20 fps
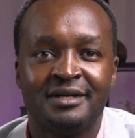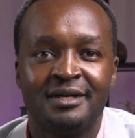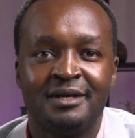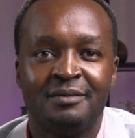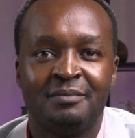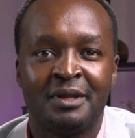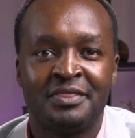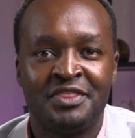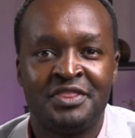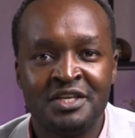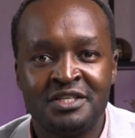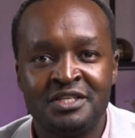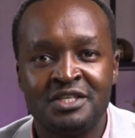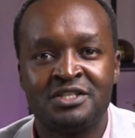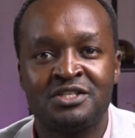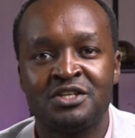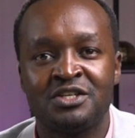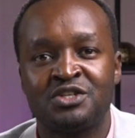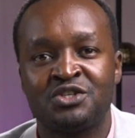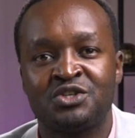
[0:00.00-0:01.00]
But this is
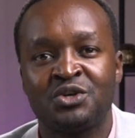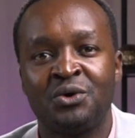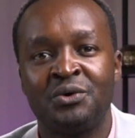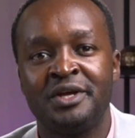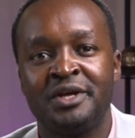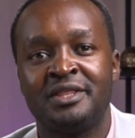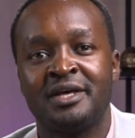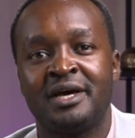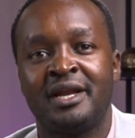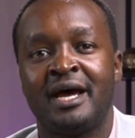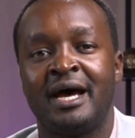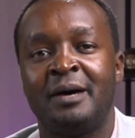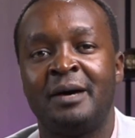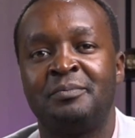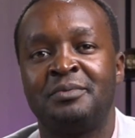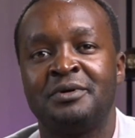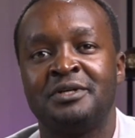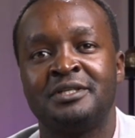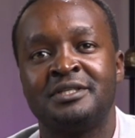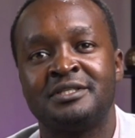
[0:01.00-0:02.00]
the story that
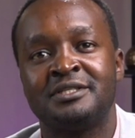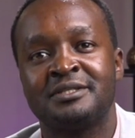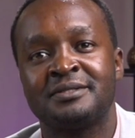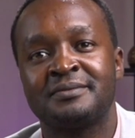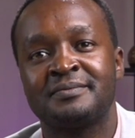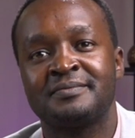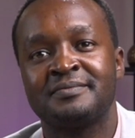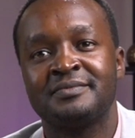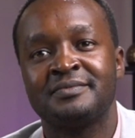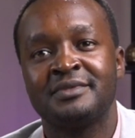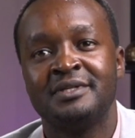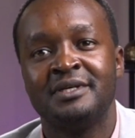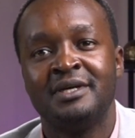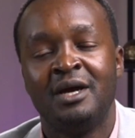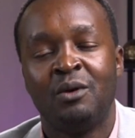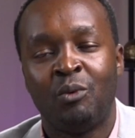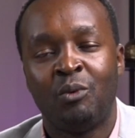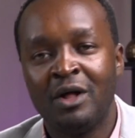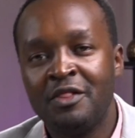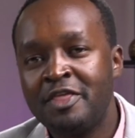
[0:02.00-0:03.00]
happened.
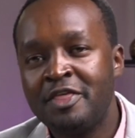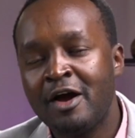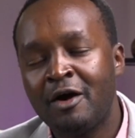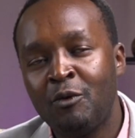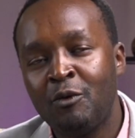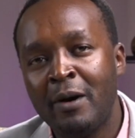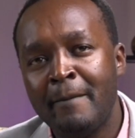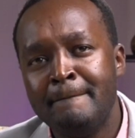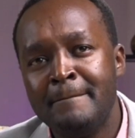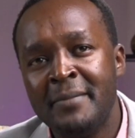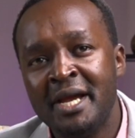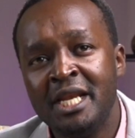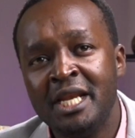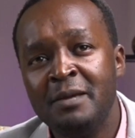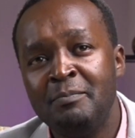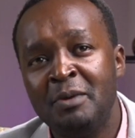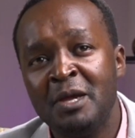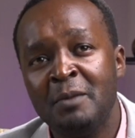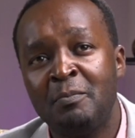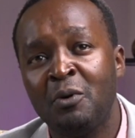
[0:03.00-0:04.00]
While there were many
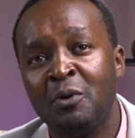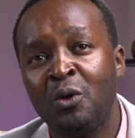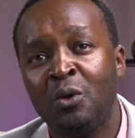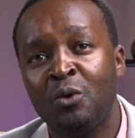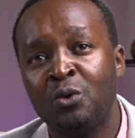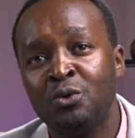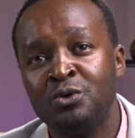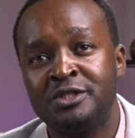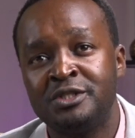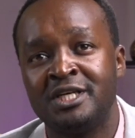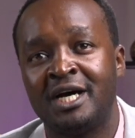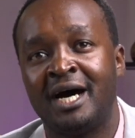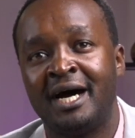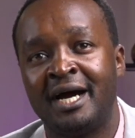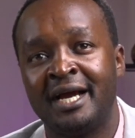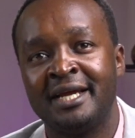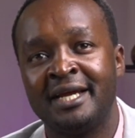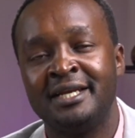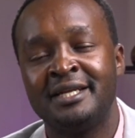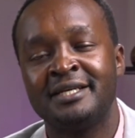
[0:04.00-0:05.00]
people who
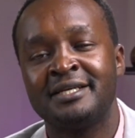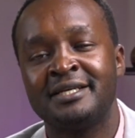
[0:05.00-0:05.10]
died,